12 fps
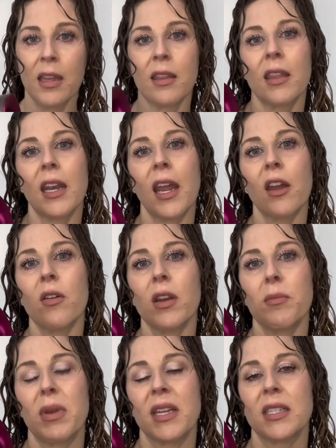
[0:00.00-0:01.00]
then I go in
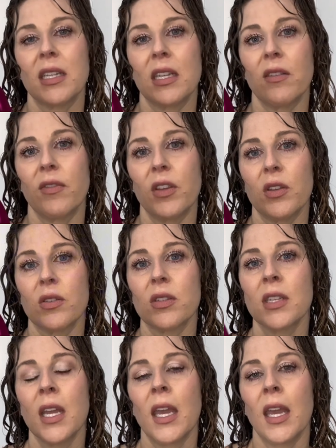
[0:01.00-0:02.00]
and pixie
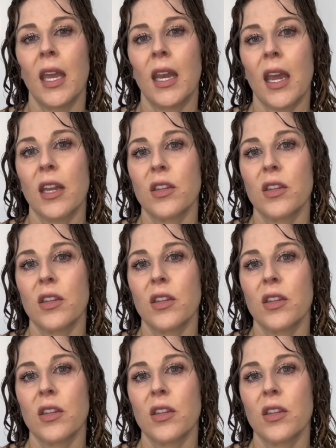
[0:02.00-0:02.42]
diffuse and I